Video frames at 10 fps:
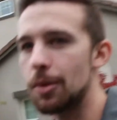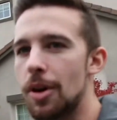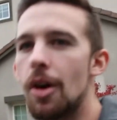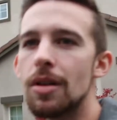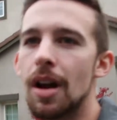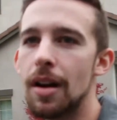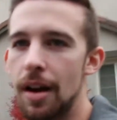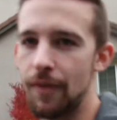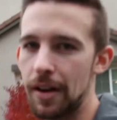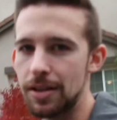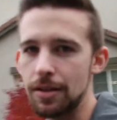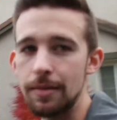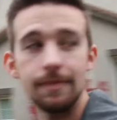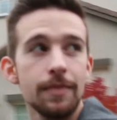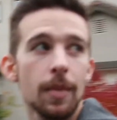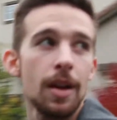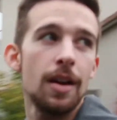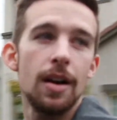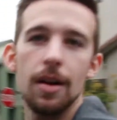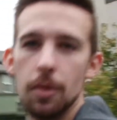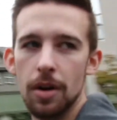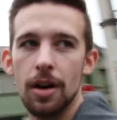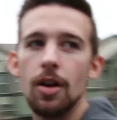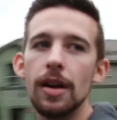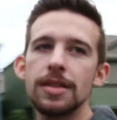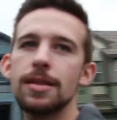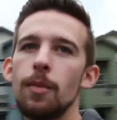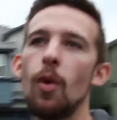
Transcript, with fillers: We're going on an adventure. We're going to go get some